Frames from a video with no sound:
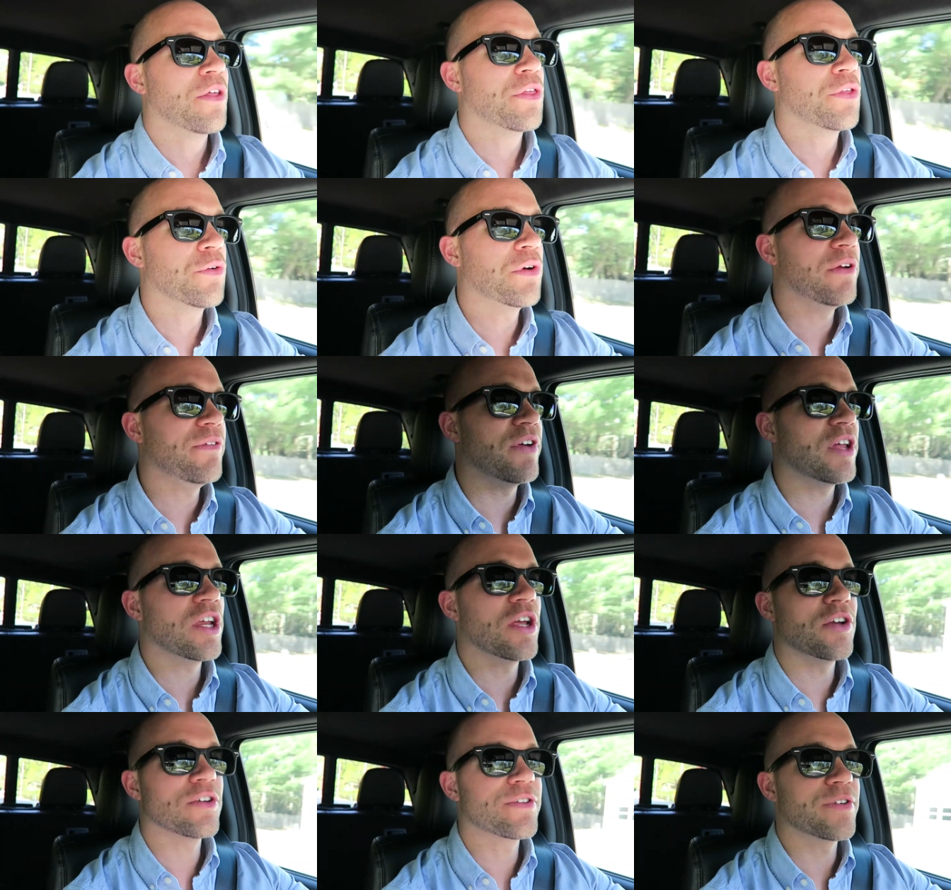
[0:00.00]
Three
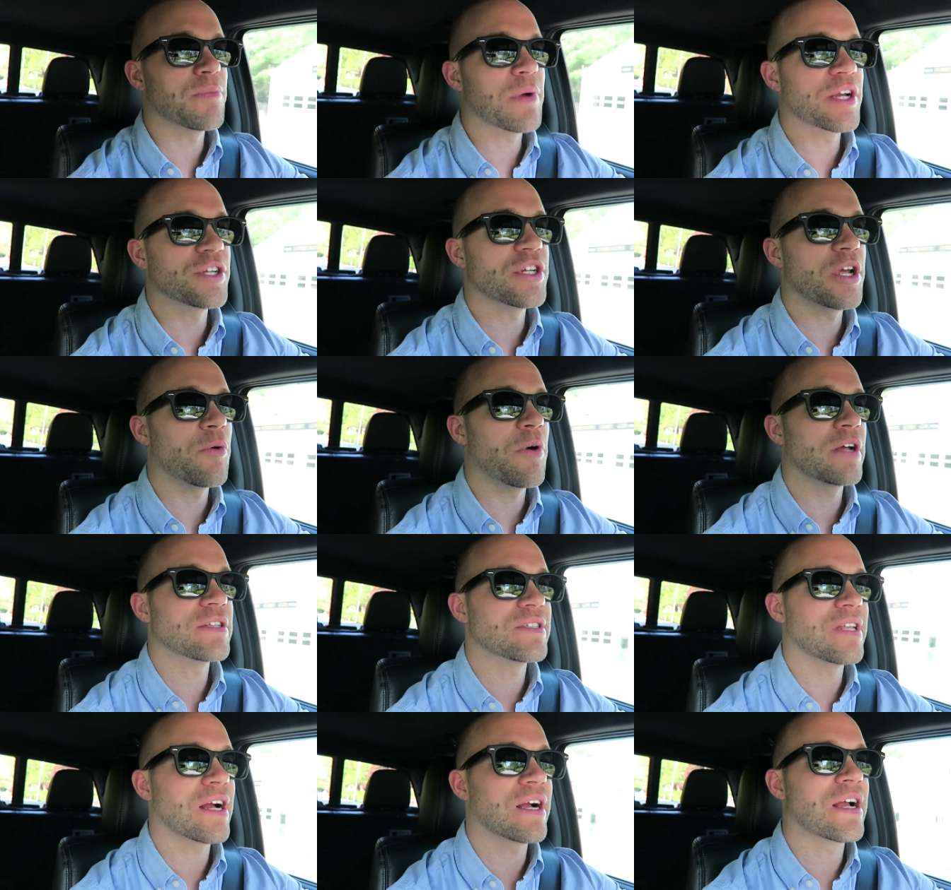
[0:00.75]
videos for
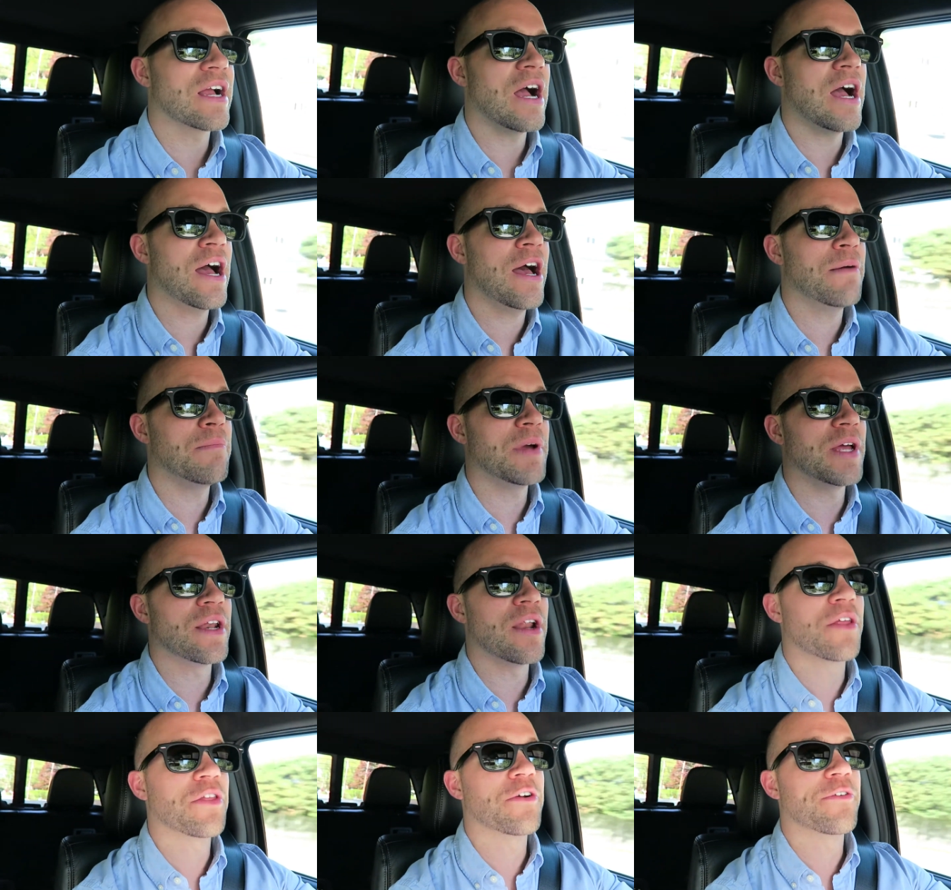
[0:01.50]
MikeJWatts.com,
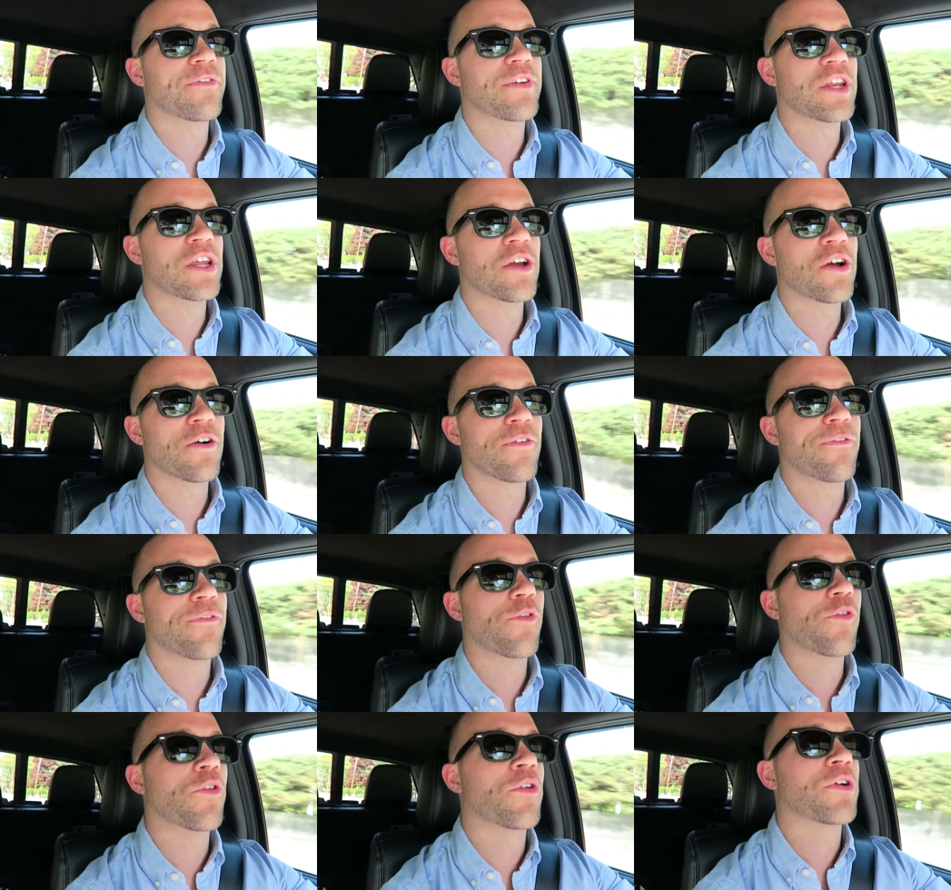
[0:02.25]
another video
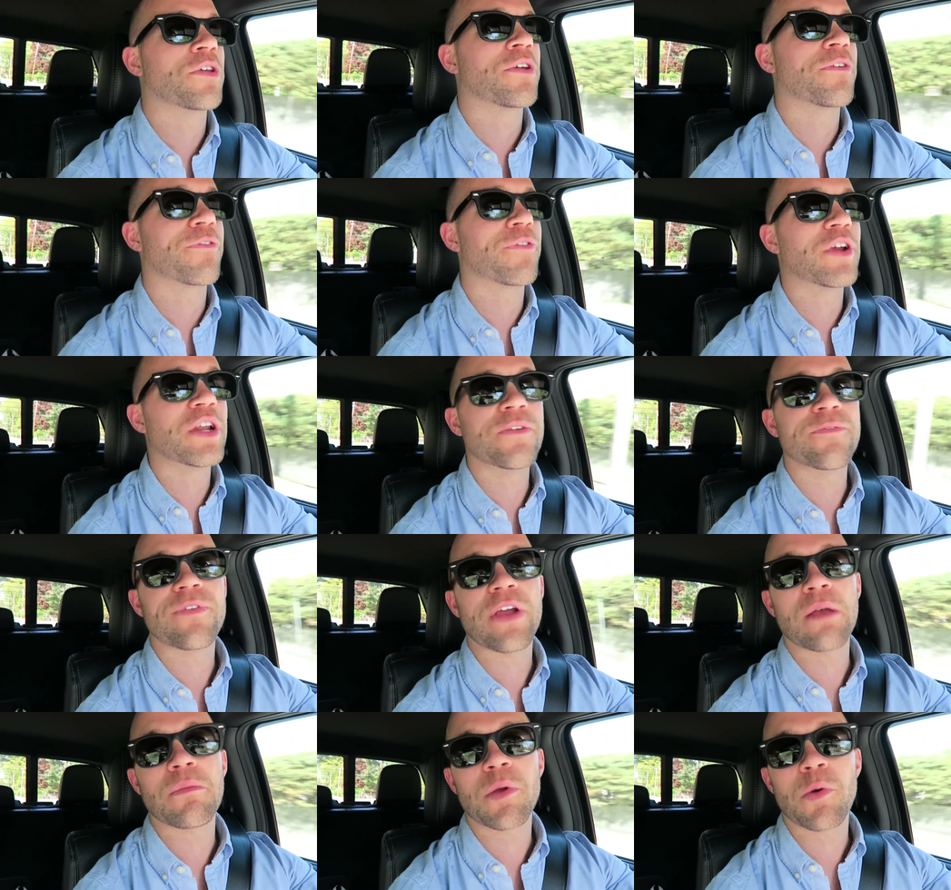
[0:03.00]
for the
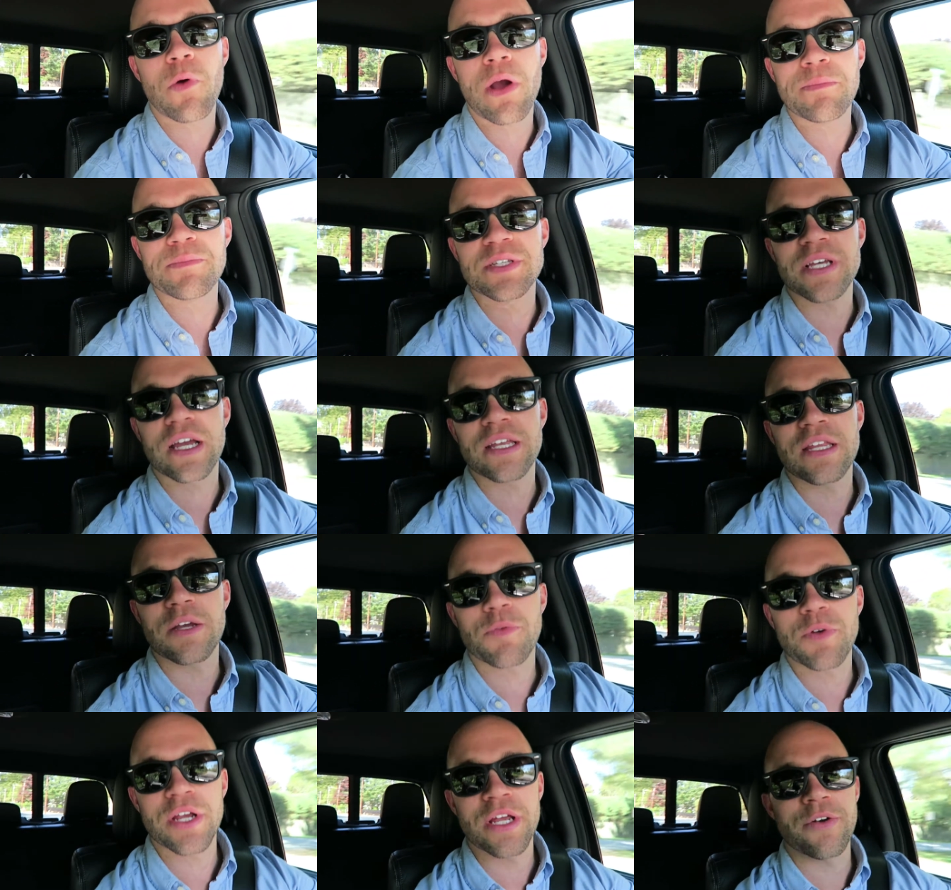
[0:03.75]
Freedom Family
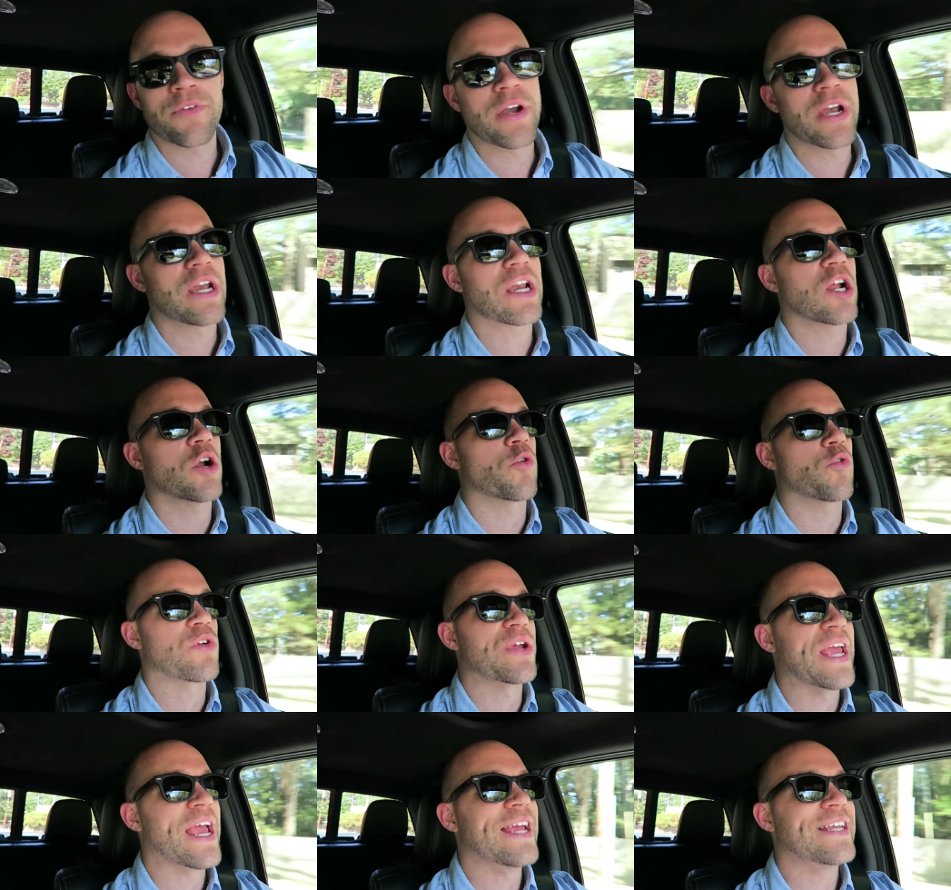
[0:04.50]
website that we're getting ready to
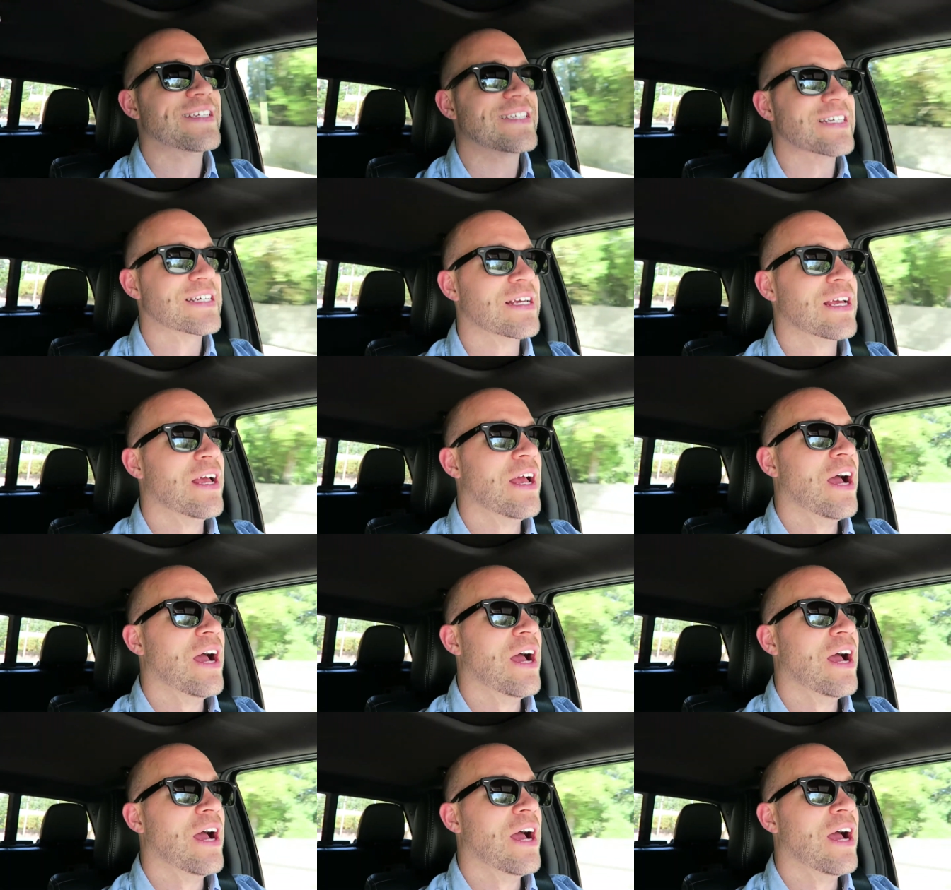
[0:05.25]
create.